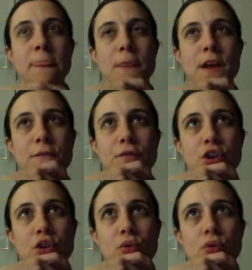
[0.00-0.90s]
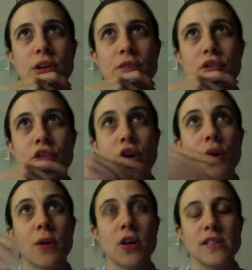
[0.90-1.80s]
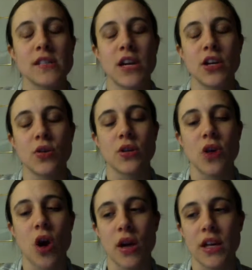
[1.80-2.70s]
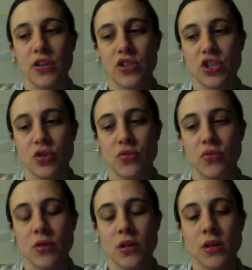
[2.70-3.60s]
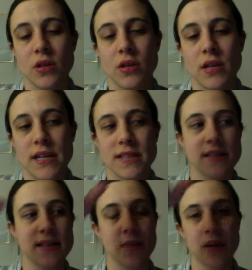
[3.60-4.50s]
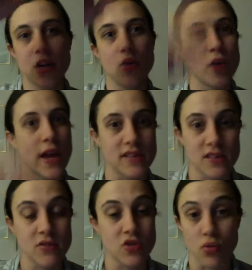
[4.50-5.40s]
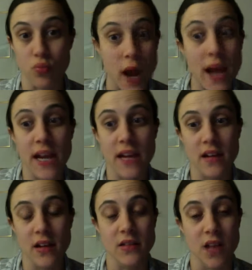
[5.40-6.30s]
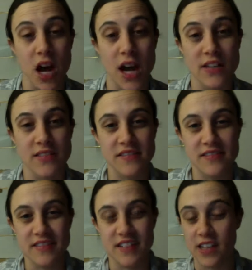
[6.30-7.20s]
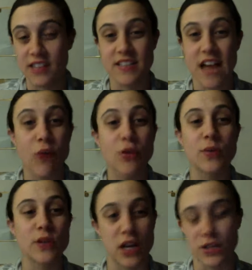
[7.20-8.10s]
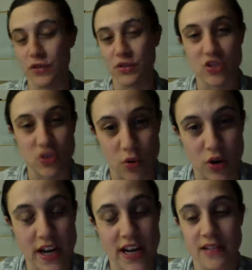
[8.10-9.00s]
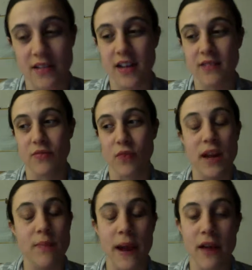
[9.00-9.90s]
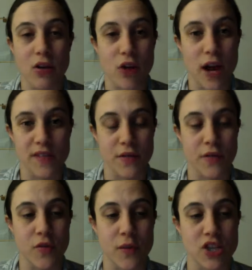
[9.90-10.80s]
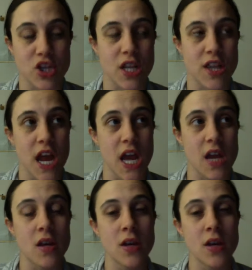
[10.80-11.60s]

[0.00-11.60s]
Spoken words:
if your person that you're talking to is somebody who likes to write a lot and tell you a lot of their story and write paragraphs of information, then,